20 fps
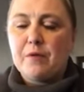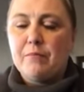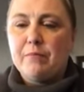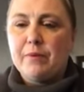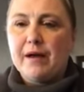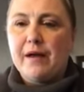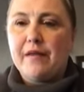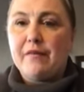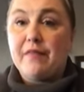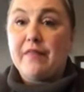
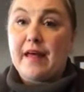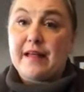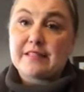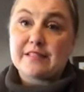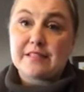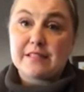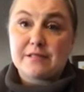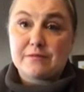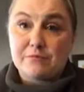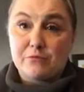but
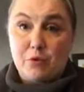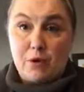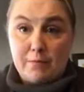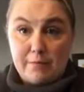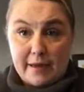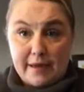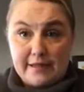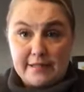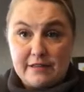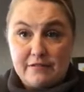that's what
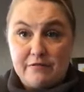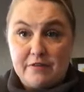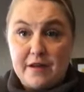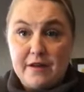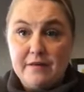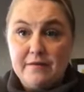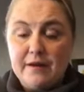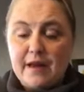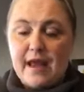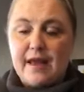makes it fun
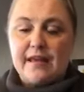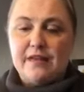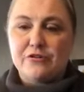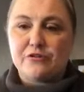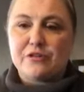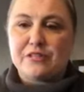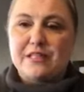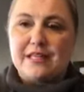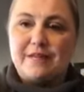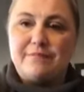and
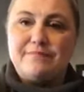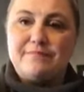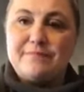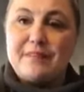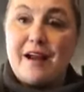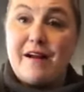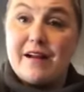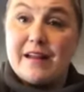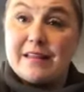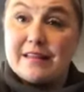interesting.
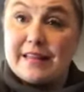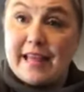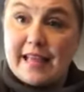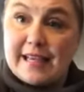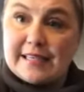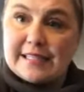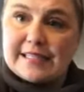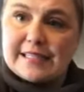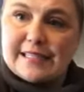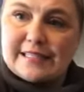All right,
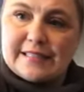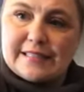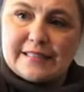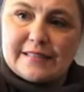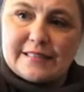thanks.